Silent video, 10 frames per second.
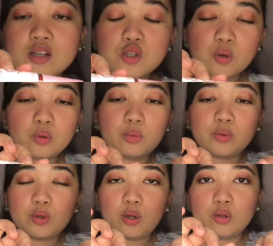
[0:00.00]
So,
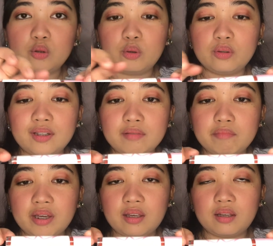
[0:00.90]
you all know that
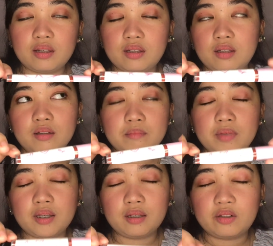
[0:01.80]
my
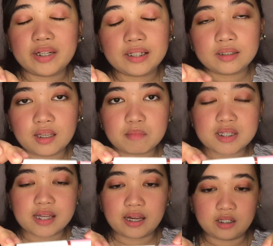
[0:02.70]
real name
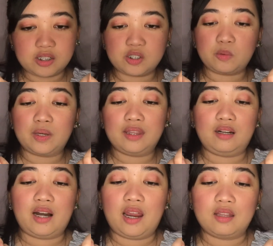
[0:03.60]
is Irish
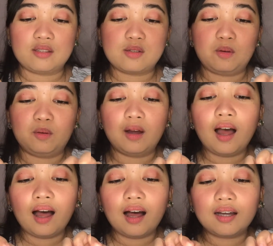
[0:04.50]
Queen, right? So,
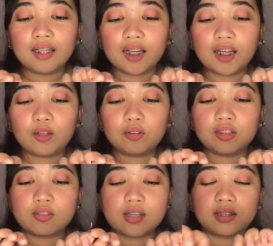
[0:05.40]
ang nilagay ko
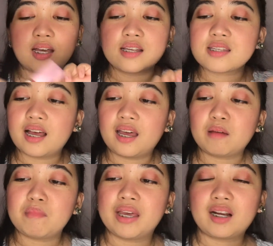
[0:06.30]
dito sa taas
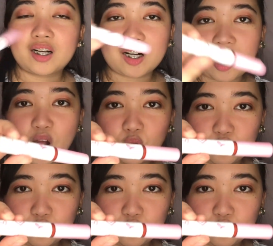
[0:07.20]
ay my crown.